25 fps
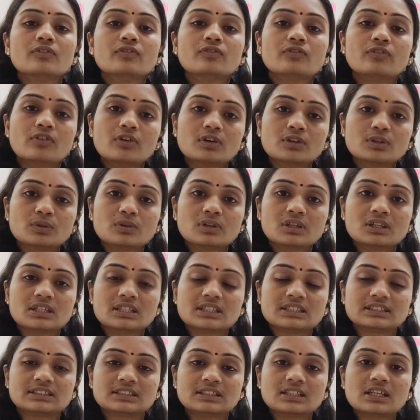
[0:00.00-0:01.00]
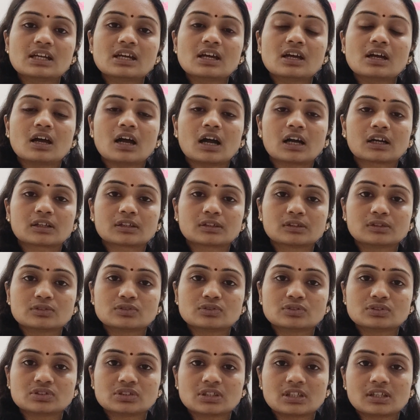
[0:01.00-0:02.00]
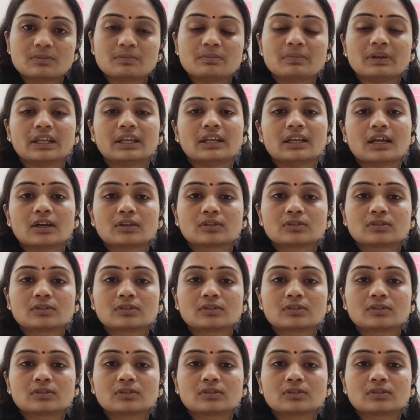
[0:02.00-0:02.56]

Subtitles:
Fourth one is the occlusal plane.